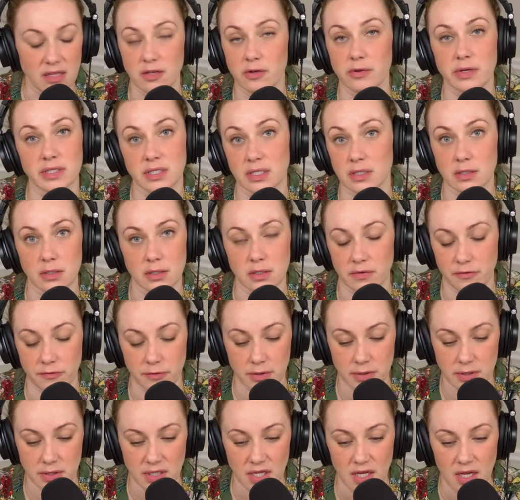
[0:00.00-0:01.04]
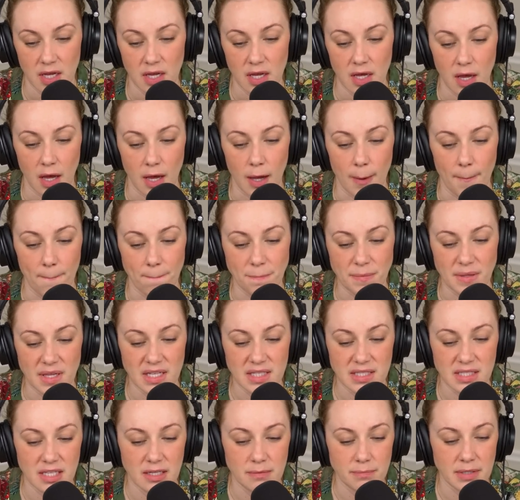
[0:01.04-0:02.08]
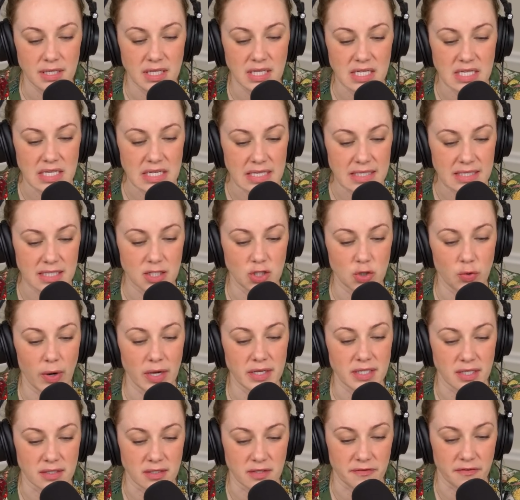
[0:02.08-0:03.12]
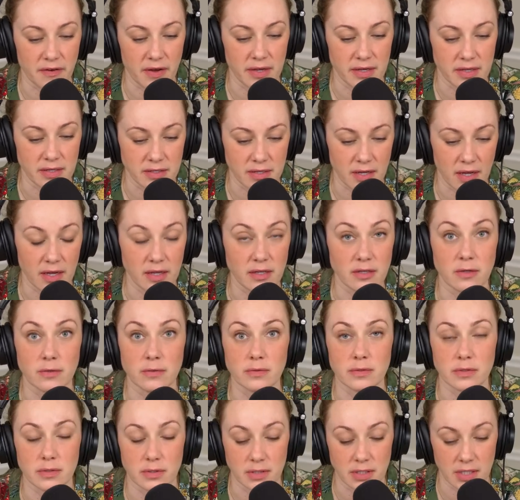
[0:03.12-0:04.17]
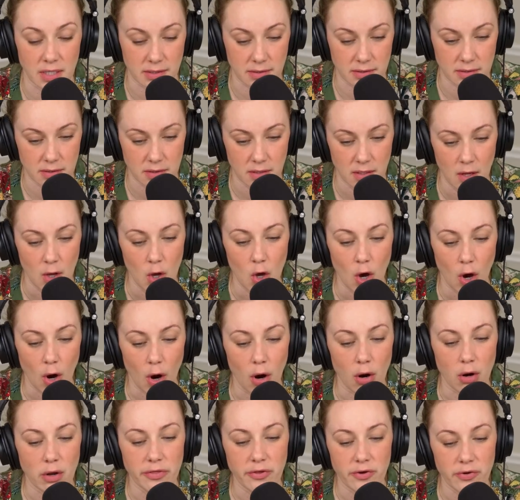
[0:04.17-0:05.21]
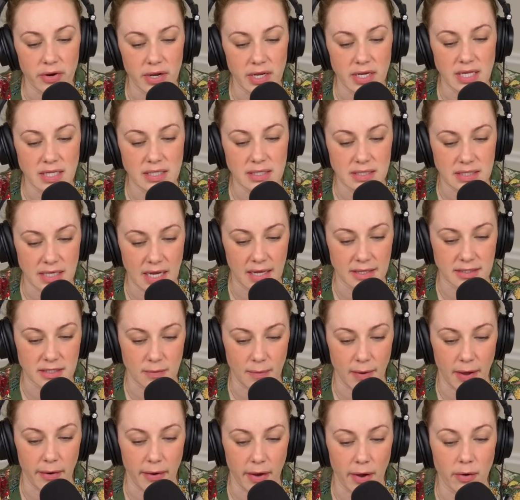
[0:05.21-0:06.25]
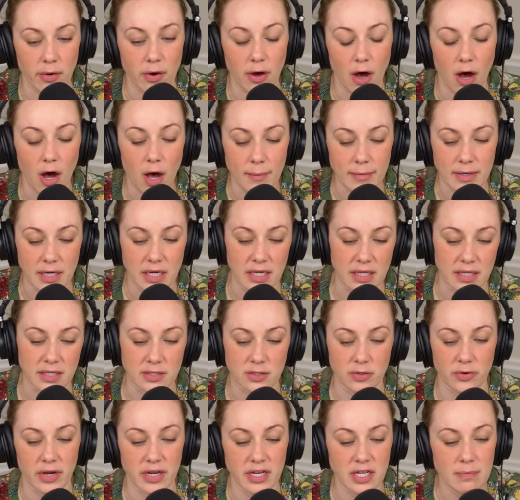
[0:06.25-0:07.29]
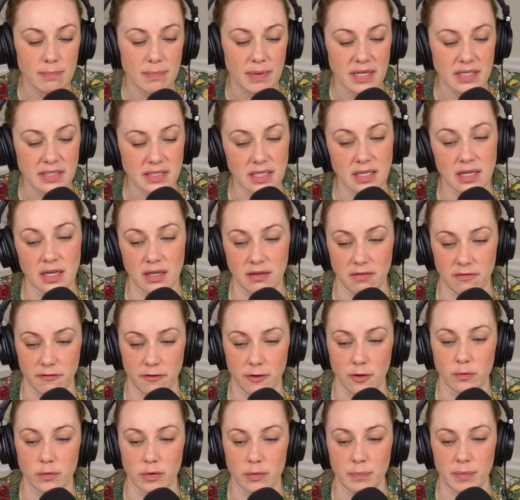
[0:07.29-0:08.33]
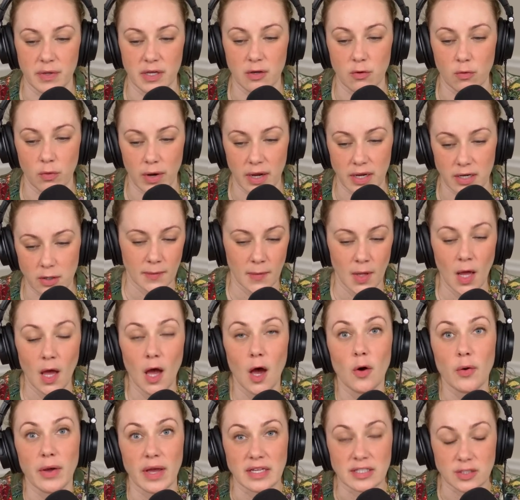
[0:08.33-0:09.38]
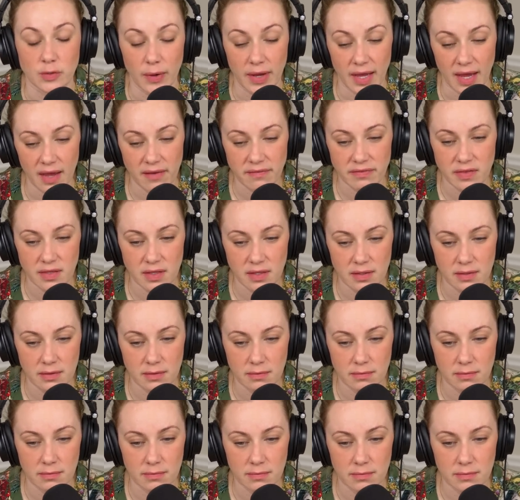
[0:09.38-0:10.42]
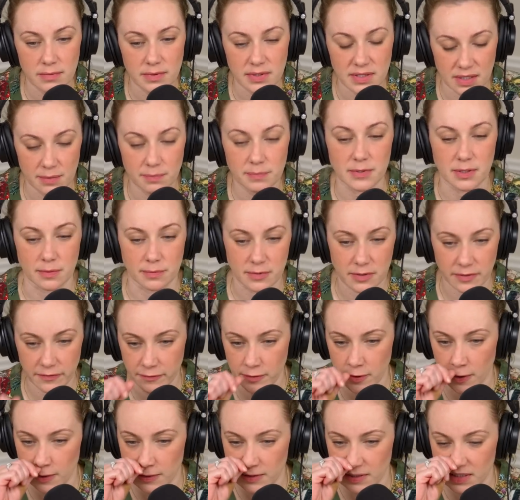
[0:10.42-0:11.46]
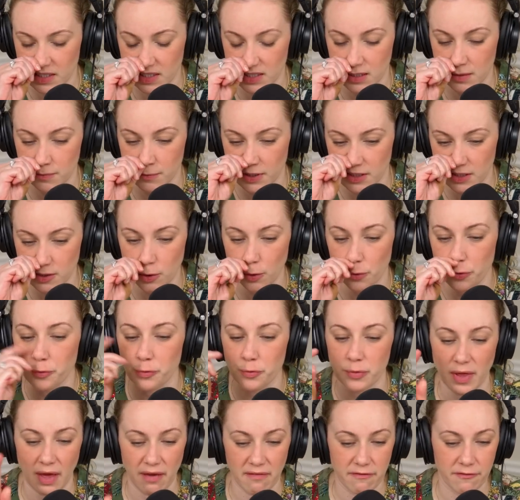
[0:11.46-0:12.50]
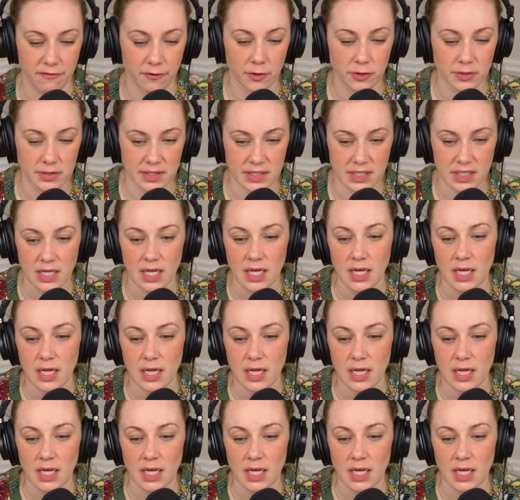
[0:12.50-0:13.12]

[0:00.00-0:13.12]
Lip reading: There isn't a difference. Is NPD easy to identify and diagnose? Yes. Are there any stats about how common it is, or any basic info would be great? Okay, so I have the symptoms of narcissism. Let's go through that first.